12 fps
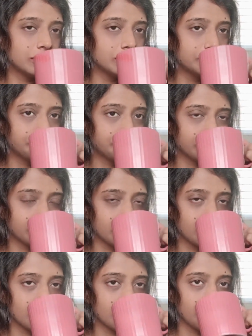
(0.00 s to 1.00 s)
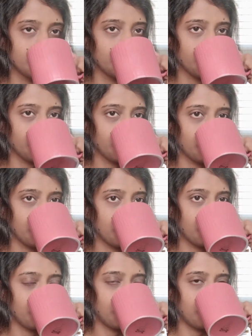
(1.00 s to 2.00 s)

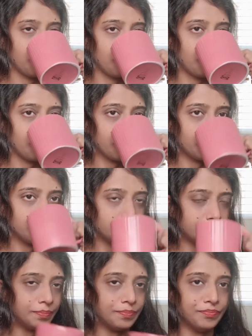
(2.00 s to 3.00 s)
No one is speaking in this clip.